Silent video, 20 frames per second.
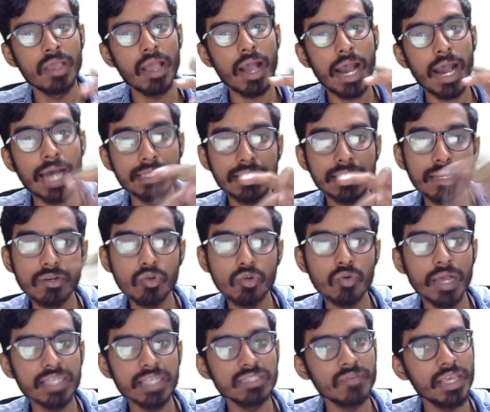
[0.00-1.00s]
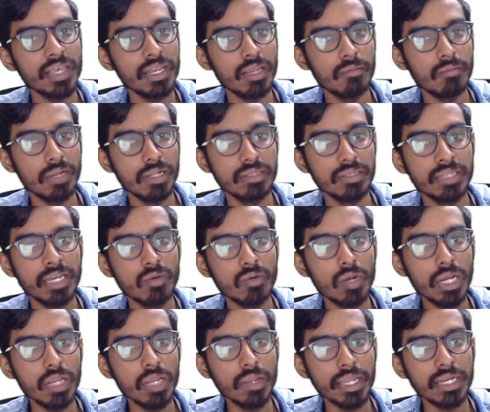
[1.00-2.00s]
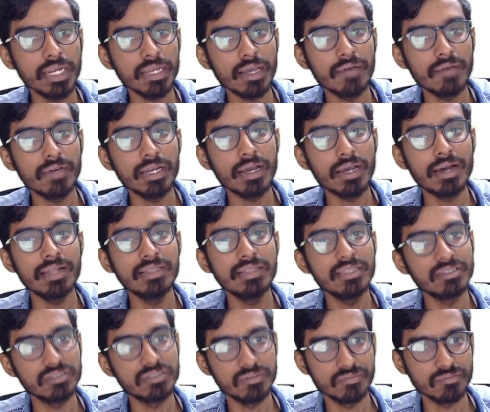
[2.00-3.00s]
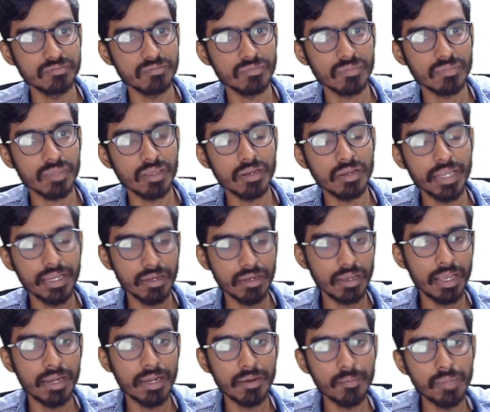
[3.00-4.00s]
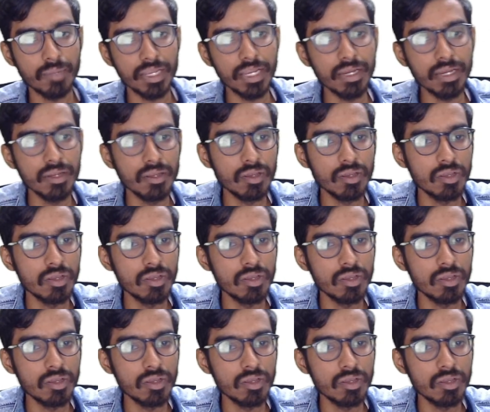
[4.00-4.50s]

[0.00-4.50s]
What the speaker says: Other two as variable, then only you can cover all this, right? I repeat.